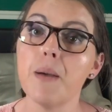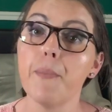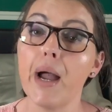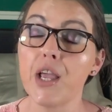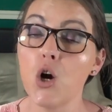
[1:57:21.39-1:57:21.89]

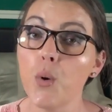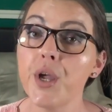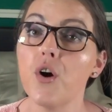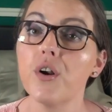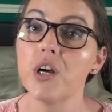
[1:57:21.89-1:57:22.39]
by
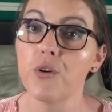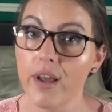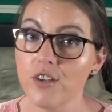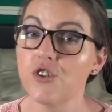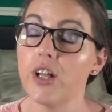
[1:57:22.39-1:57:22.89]
going on a
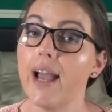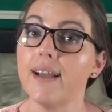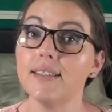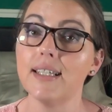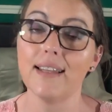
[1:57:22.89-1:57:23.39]
crash
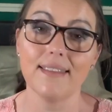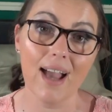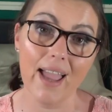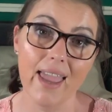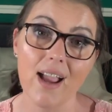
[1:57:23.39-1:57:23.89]
diet and
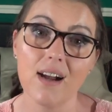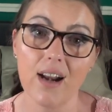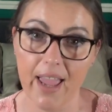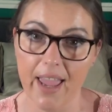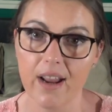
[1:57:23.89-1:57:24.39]
dyeing her
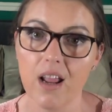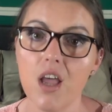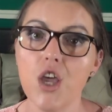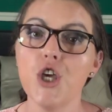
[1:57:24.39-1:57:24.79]
hair.